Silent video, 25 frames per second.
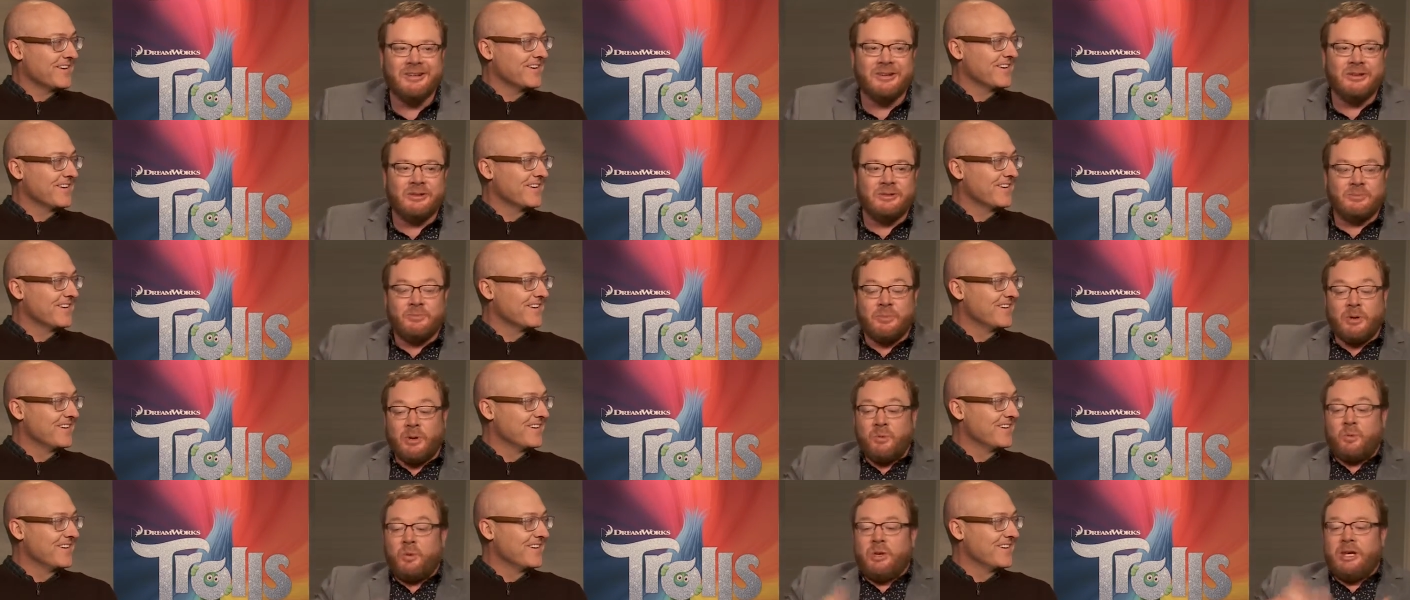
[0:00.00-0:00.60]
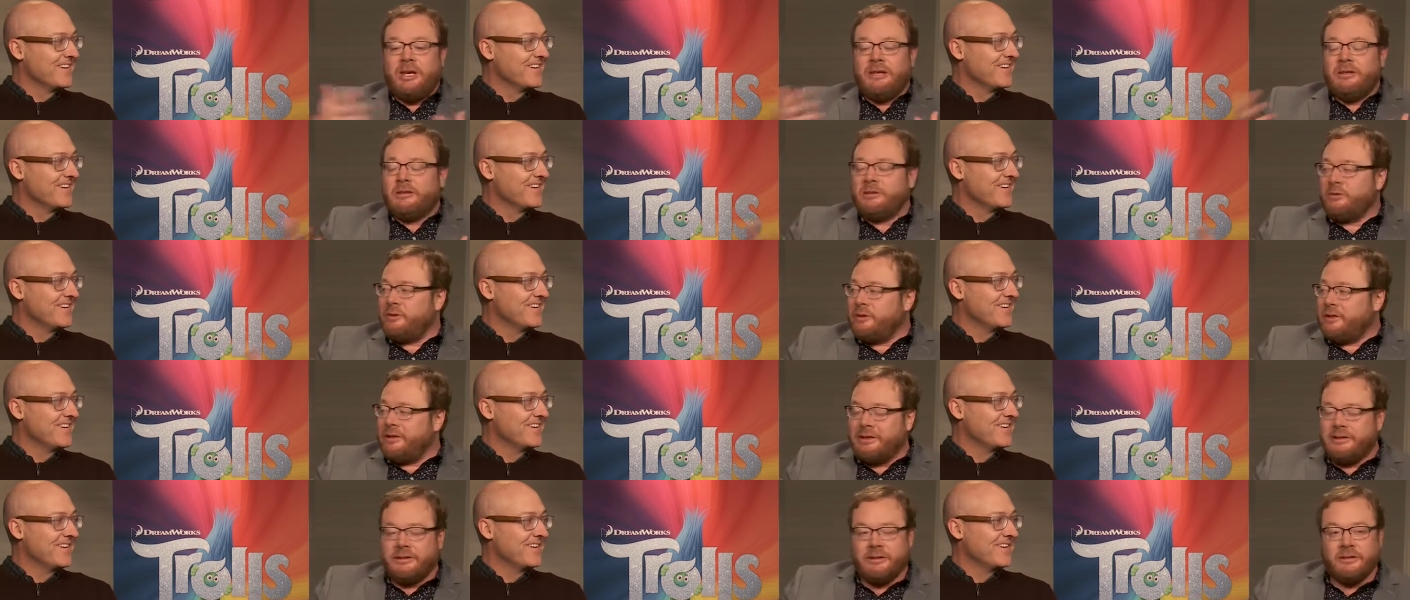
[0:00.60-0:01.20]
Speaker 1: you know. but we
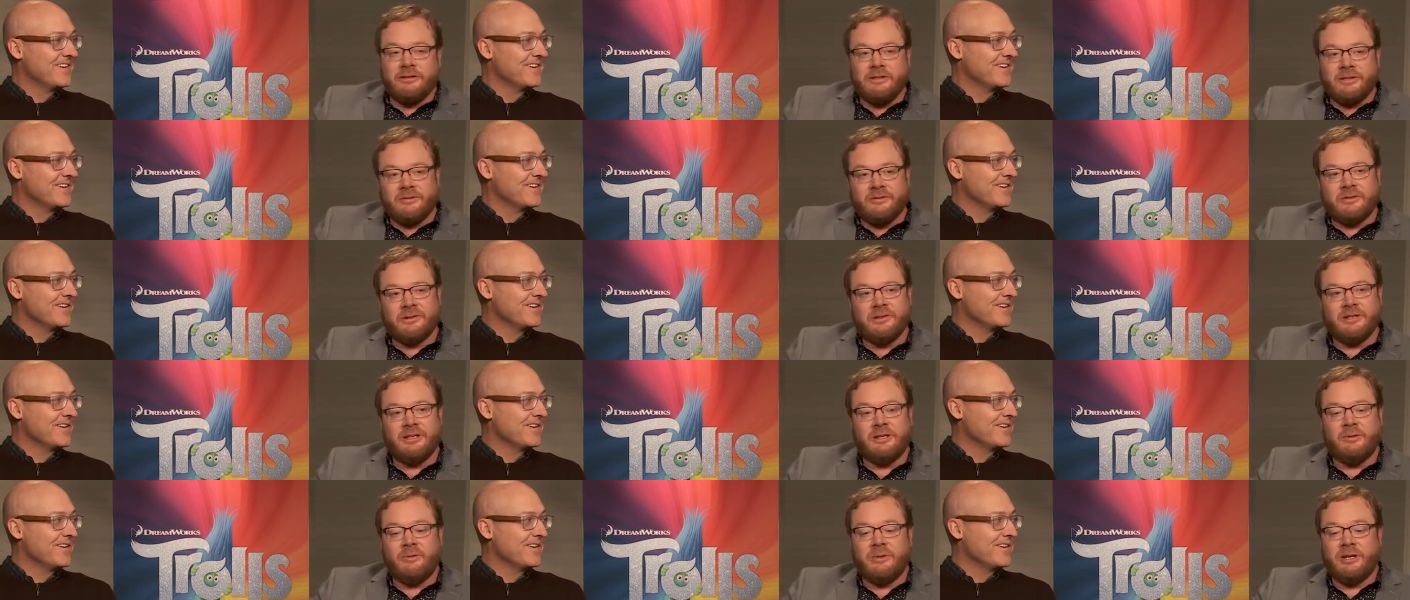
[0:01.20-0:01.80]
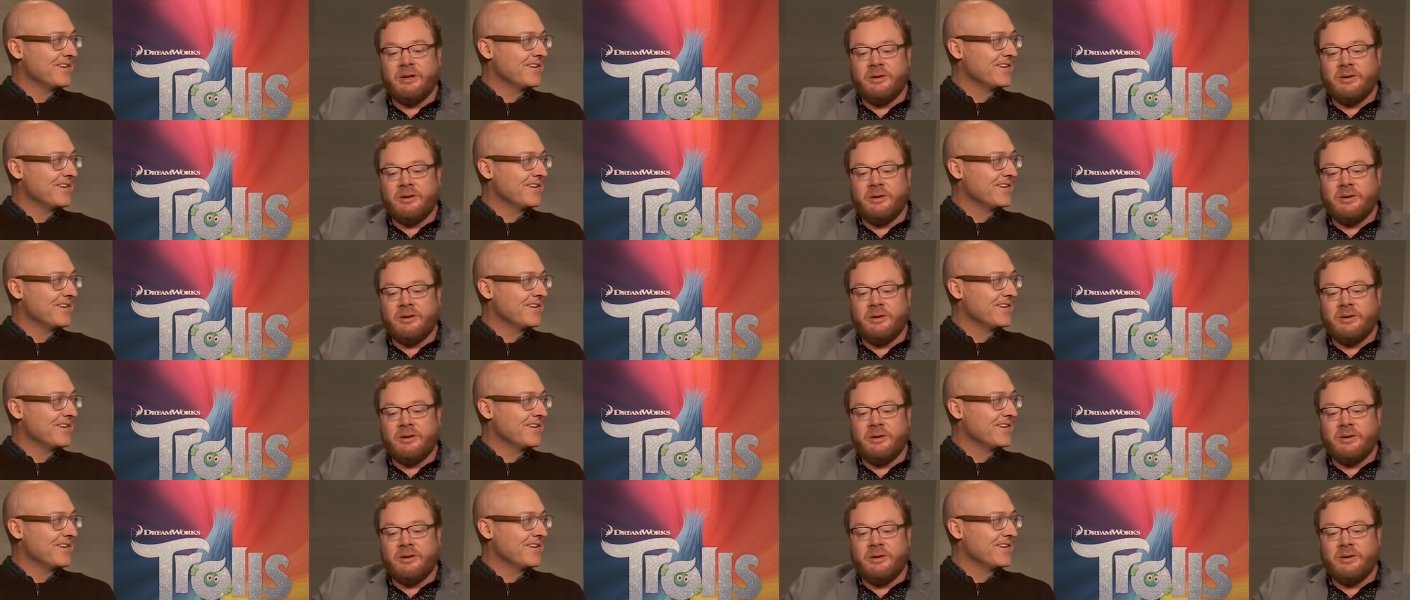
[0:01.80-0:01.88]
do it a little differently.